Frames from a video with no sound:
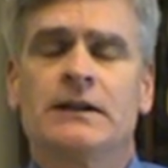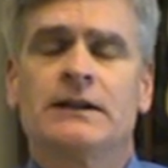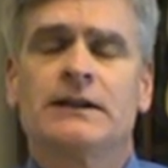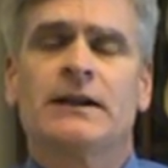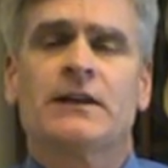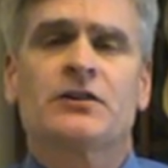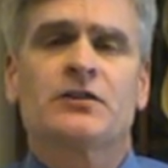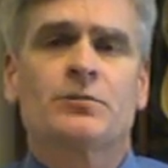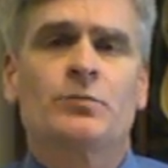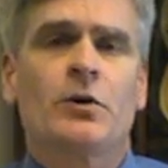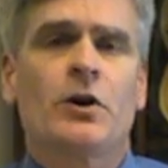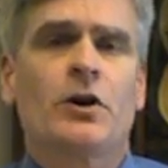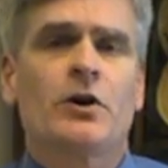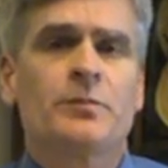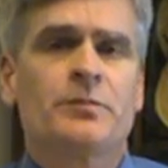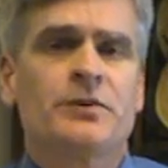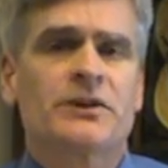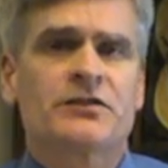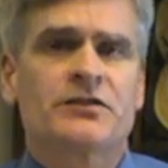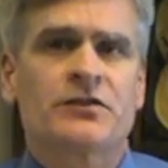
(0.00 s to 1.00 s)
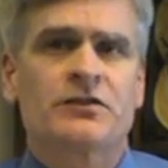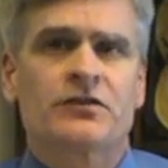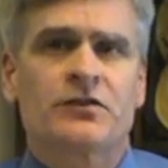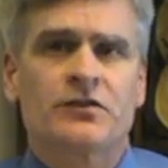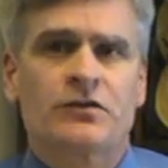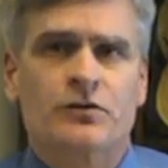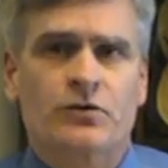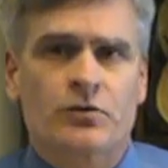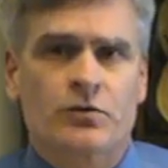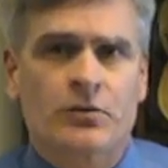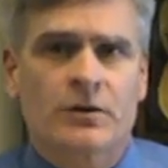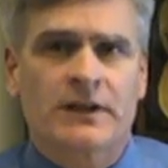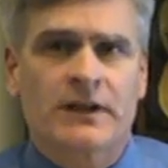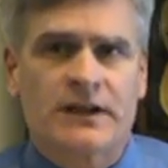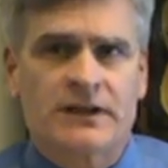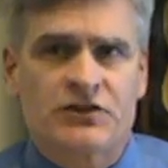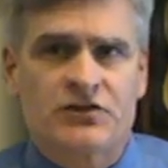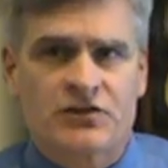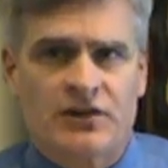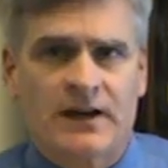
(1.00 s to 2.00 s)
Now, small businesses
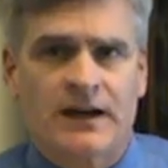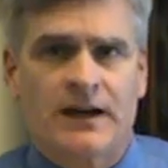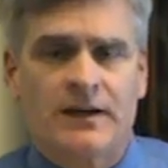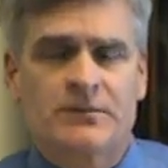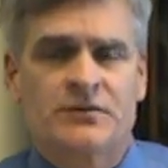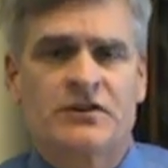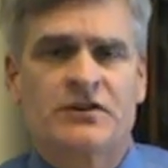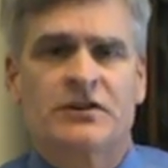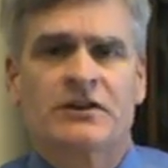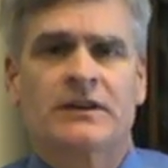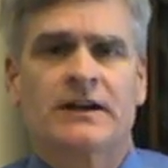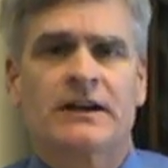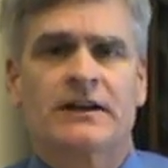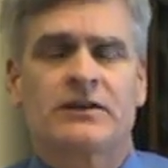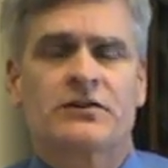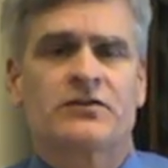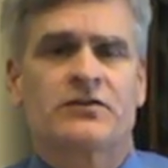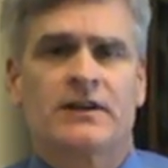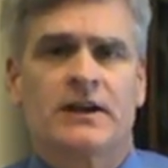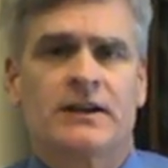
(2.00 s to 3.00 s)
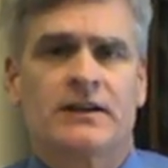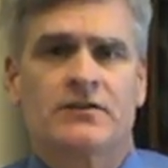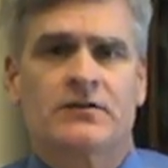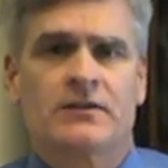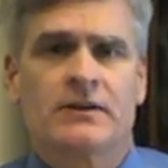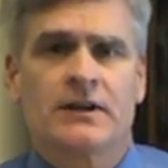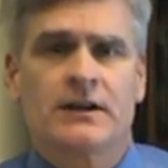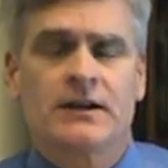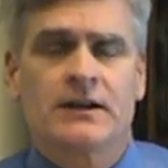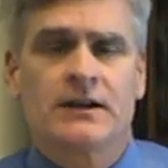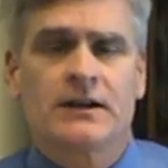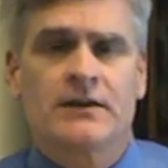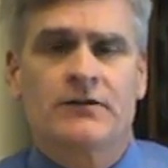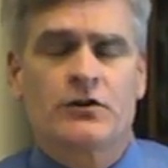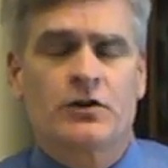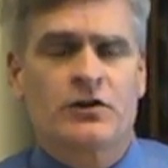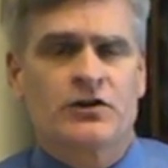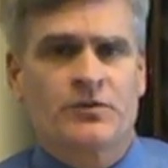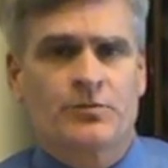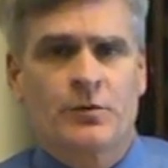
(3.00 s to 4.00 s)
create jobs in the United States
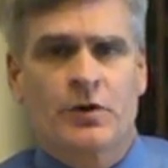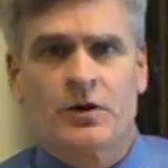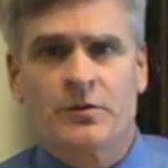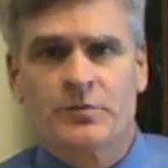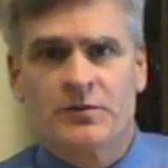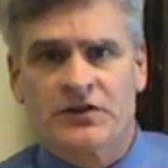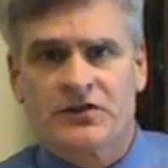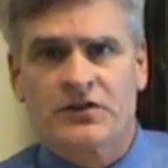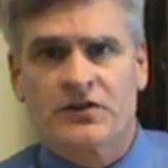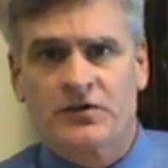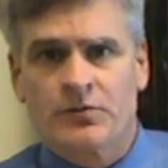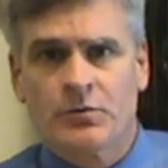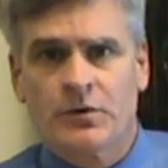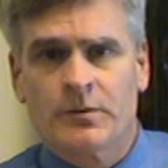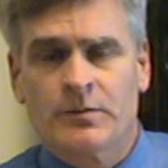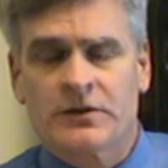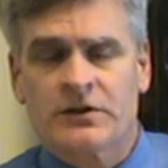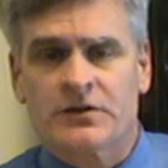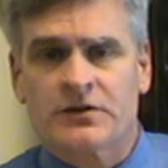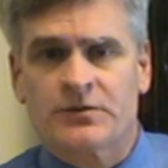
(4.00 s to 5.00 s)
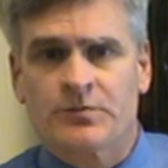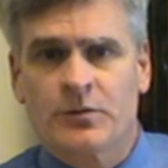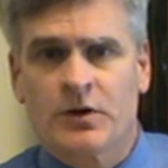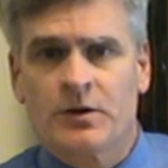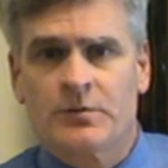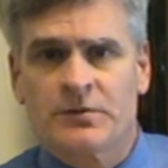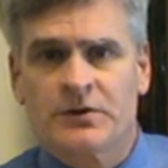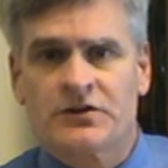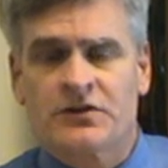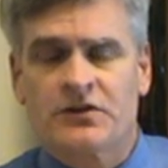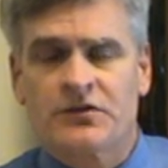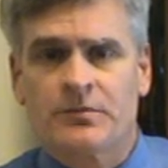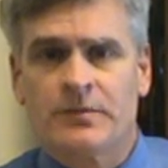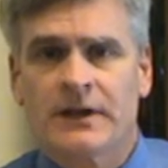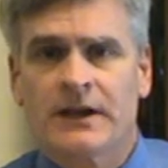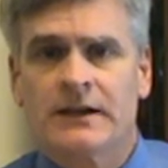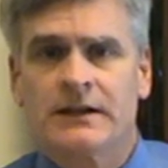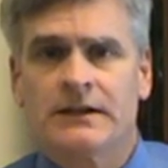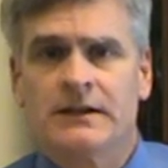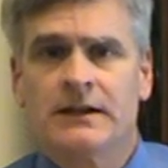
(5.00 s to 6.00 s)
you're a small businesswoman or a small
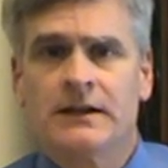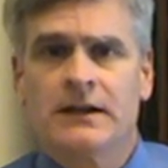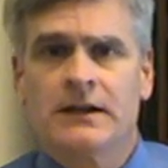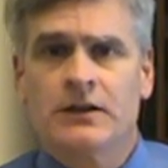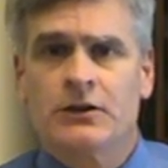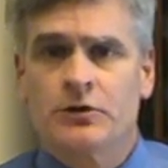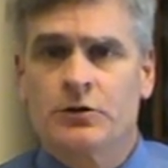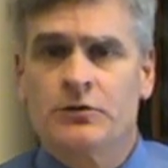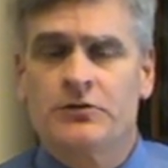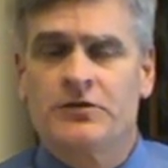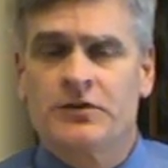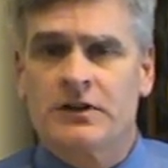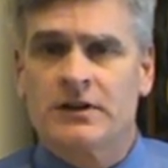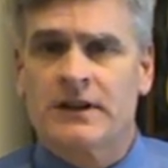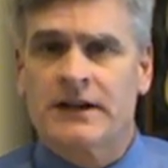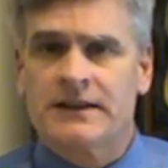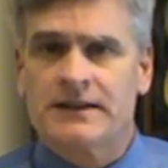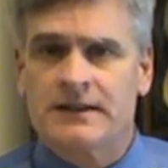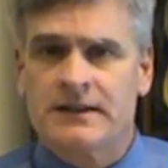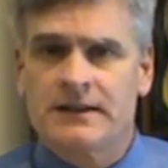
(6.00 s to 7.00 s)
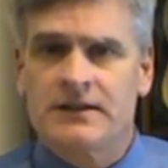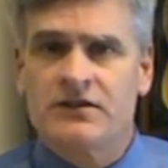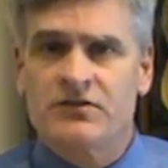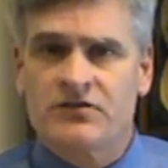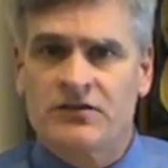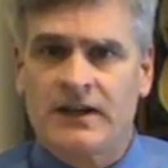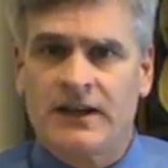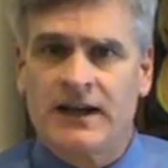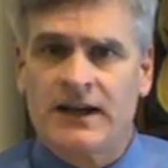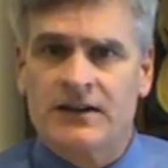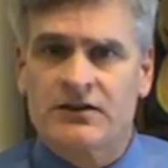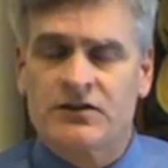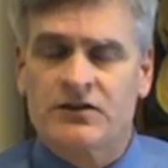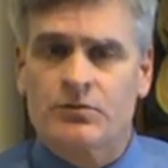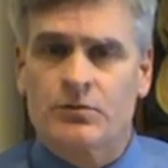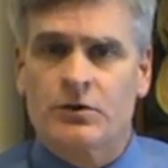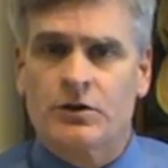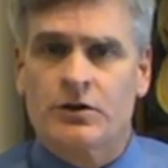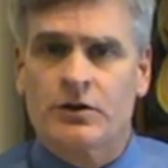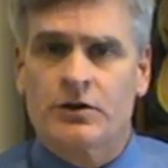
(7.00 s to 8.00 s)
businessman, and you feel like these taxes
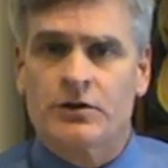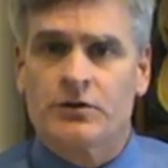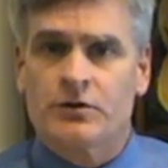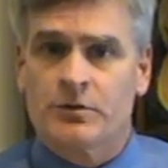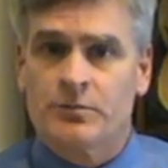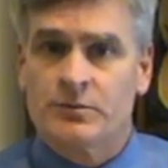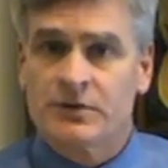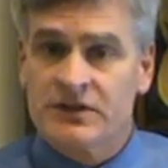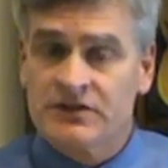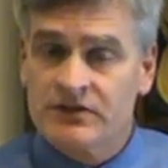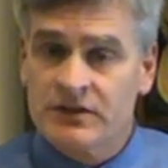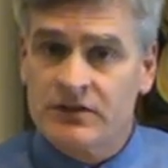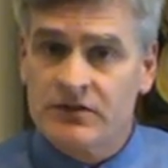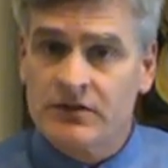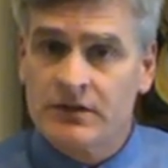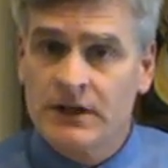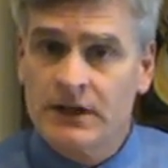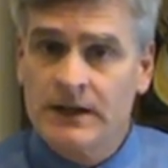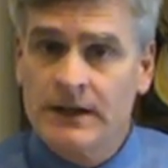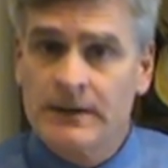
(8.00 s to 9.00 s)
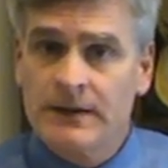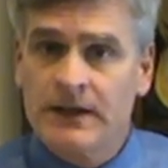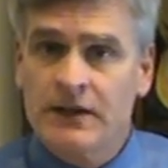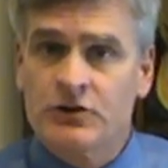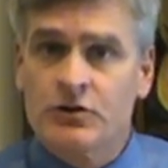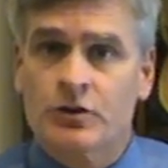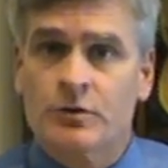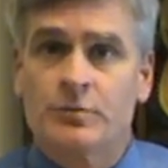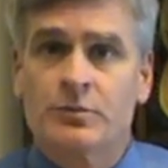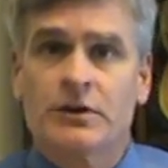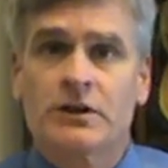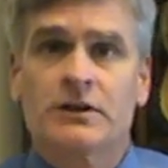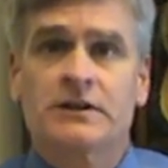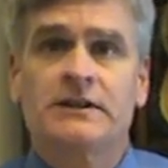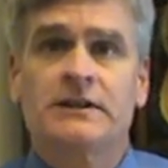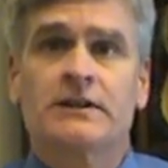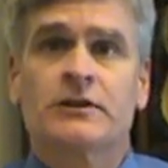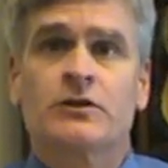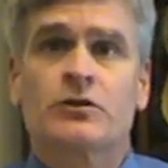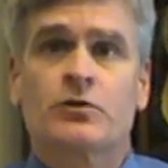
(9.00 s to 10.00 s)
will hurt your business and your
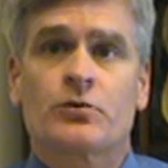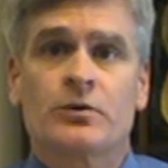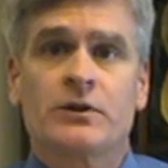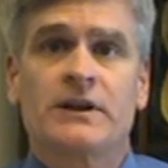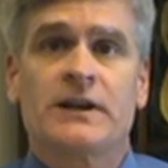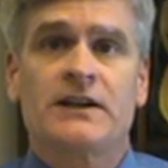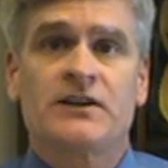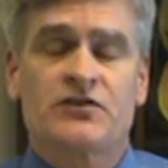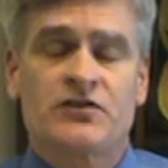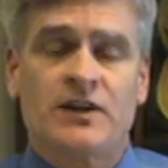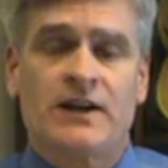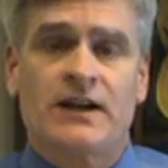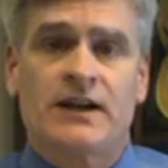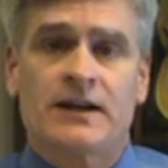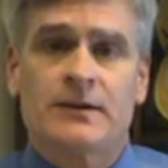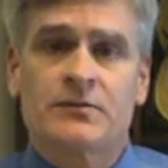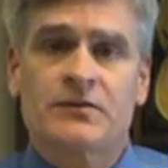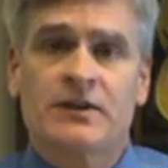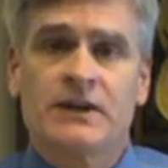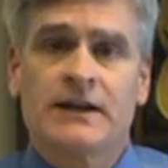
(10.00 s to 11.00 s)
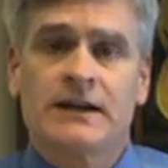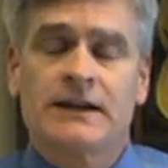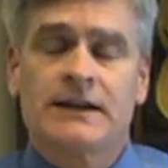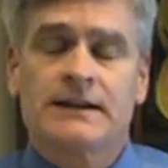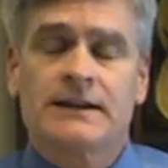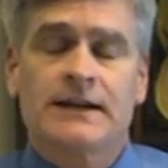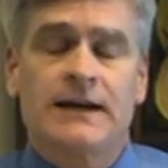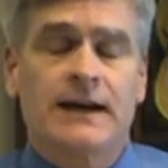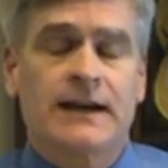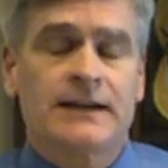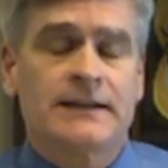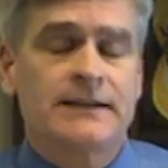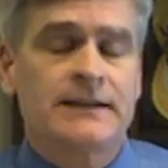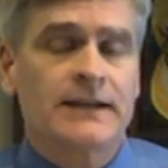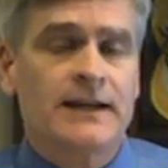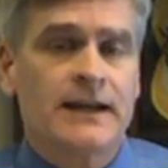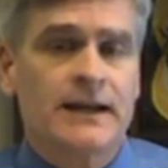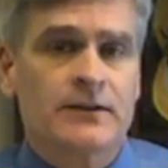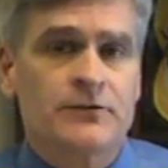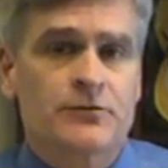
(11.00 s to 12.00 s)
ability to create jobs,
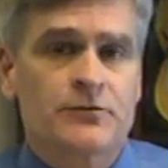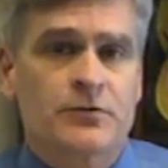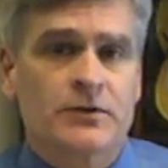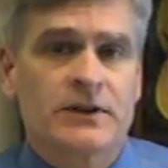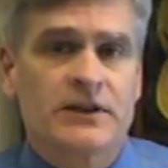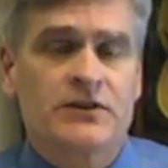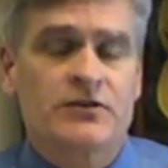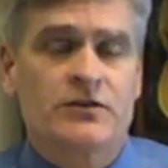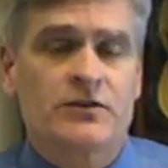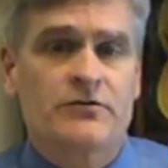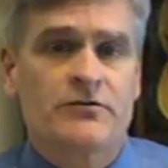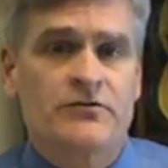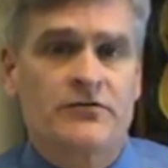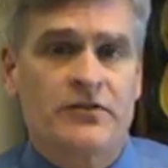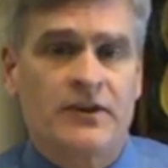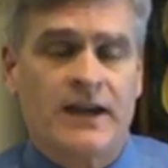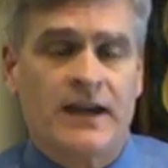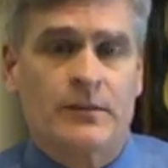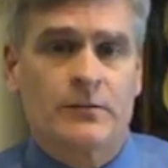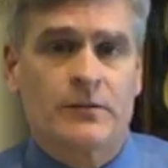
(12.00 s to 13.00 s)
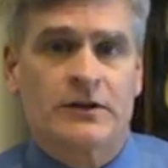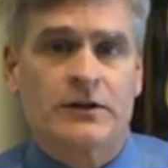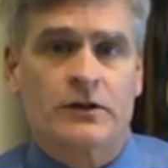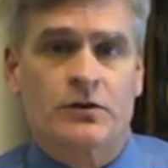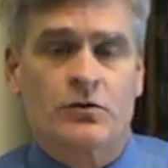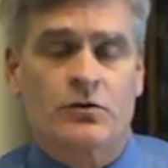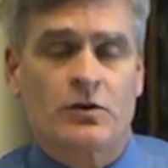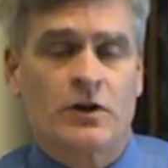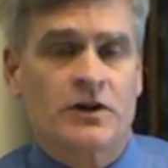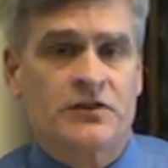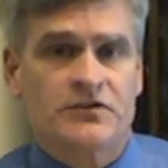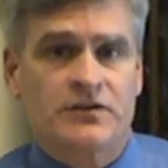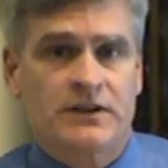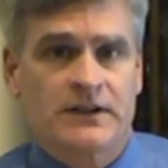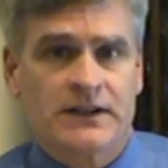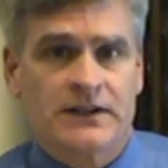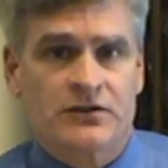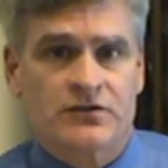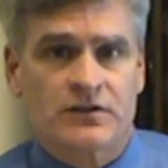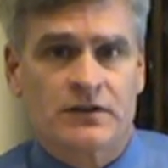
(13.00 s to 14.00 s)
contact friends and family across the
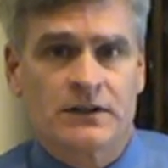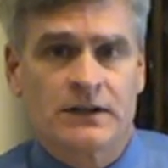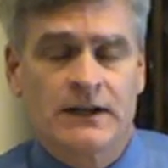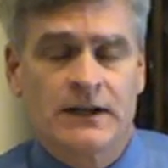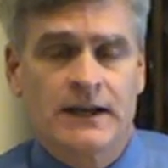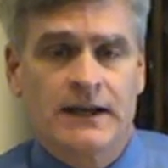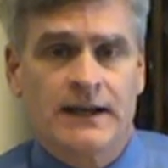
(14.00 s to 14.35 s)
nation,